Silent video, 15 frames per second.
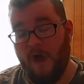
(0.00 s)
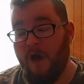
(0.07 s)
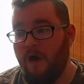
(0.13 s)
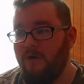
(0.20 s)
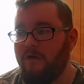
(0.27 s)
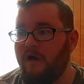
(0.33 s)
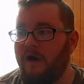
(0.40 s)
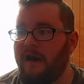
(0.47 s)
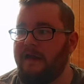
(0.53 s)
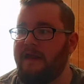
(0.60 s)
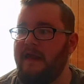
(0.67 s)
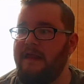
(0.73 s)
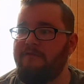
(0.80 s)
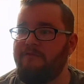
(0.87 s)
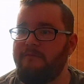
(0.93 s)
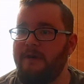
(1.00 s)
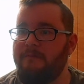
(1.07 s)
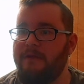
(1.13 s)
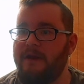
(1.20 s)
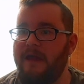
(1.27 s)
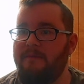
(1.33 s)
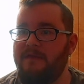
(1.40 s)
oh god, I can't even
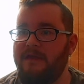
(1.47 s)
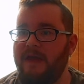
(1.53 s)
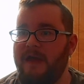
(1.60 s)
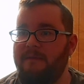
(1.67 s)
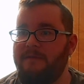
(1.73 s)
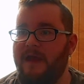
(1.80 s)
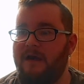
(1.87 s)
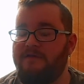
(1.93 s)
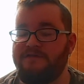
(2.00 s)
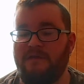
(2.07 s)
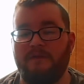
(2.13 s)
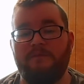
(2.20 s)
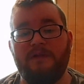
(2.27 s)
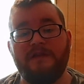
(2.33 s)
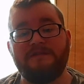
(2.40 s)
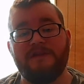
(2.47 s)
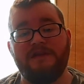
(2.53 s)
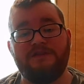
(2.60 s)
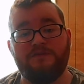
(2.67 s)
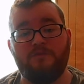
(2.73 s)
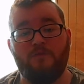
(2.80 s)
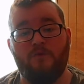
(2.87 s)
remember the name of the game now. It was on the
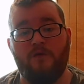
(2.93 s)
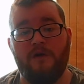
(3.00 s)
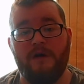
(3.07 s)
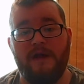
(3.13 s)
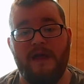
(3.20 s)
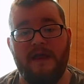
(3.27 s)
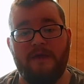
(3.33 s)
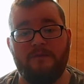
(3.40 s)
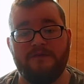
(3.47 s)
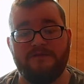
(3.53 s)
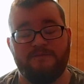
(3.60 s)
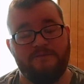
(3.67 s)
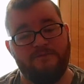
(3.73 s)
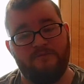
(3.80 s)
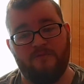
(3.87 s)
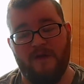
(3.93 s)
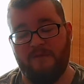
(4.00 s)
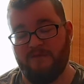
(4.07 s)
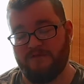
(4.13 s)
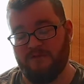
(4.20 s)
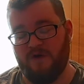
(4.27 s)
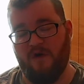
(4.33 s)
PlayStation 1, and it was
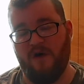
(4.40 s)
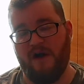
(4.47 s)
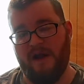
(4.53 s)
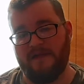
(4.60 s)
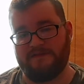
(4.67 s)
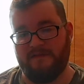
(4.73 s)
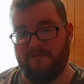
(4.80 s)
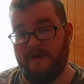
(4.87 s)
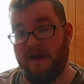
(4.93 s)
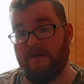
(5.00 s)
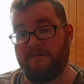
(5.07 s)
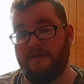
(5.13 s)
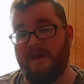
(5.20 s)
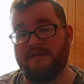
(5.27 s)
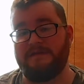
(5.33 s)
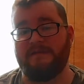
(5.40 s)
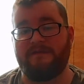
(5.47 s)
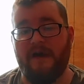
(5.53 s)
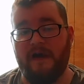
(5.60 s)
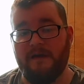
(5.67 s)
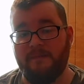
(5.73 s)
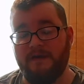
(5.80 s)
regarded as the Final Fantasy
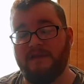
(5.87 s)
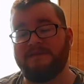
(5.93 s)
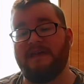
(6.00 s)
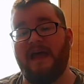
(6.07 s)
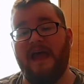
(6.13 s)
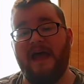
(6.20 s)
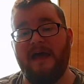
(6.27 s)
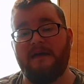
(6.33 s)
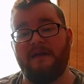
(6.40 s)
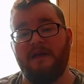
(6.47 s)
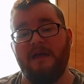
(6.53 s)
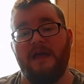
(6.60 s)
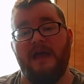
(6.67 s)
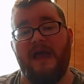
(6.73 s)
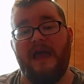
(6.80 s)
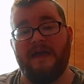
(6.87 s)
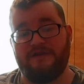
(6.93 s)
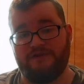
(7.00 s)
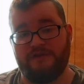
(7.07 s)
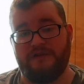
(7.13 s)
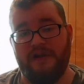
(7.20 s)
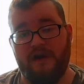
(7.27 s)
fighter because it had
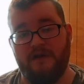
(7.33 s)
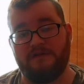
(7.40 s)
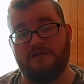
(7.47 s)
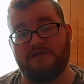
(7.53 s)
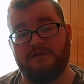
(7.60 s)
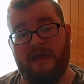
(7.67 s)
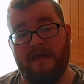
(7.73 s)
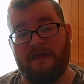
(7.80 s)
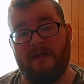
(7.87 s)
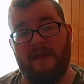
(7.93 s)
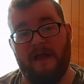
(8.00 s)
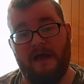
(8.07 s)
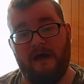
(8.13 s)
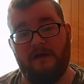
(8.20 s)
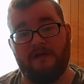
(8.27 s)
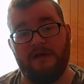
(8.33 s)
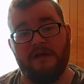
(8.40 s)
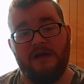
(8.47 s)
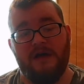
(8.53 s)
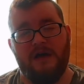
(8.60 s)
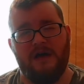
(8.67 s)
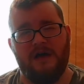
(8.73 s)
extra characters like Cloud,
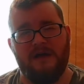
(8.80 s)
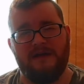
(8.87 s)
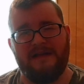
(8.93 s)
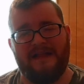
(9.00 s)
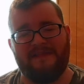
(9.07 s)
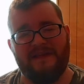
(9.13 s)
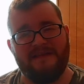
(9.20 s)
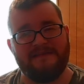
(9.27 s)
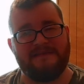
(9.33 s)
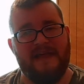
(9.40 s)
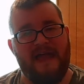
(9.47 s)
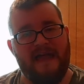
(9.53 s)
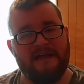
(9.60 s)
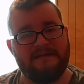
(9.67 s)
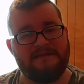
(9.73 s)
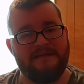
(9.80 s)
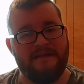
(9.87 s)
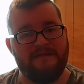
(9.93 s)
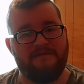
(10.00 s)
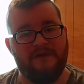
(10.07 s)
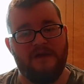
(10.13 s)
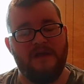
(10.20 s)
I think Zack,
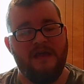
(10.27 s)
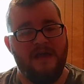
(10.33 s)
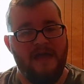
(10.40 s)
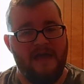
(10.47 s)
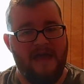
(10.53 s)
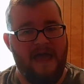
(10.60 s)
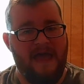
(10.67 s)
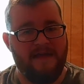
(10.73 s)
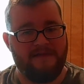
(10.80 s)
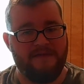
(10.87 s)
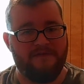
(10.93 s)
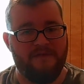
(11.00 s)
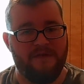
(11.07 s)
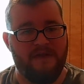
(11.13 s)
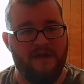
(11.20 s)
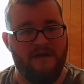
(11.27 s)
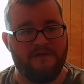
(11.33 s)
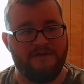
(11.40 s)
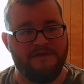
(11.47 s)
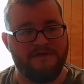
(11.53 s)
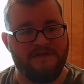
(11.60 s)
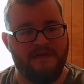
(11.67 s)
Tifa. It had different
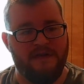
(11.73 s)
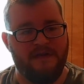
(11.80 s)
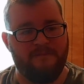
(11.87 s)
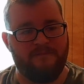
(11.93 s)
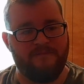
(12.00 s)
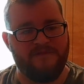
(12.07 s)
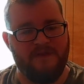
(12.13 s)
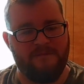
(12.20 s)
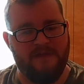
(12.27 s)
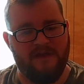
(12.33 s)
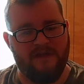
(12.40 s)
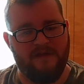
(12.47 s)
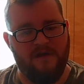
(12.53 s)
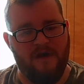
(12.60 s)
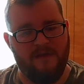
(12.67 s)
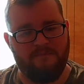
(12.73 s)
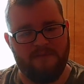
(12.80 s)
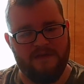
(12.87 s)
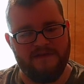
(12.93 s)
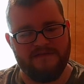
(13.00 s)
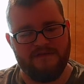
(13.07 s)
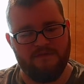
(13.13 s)
characters, something God
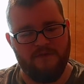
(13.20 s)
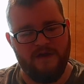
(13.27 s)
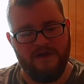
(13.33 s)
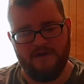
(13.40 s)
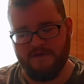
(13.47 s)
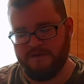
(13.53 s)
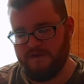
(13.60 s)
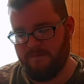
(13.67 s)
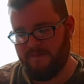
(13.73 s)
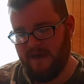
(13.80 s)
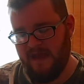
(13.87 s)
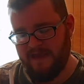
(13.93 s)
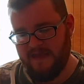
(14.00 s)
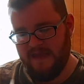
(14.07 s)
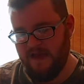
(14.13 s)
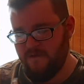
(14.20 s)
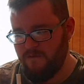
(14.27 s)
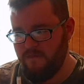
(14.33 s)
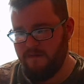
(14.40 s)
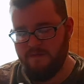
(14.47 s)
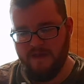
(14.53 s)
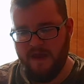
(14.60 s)
Bless the Ring or something. I can't
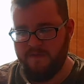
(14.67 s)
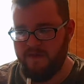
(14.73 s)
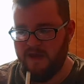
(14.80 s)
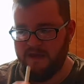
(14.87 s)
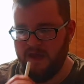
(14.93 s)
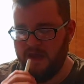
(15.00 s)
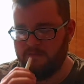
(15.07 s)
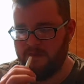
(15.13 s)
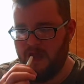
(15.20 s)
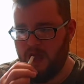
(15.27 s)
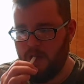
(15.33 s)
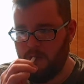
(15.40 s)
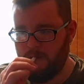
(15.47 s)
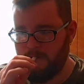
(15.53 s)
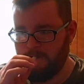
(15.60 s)
remember the name of that game now.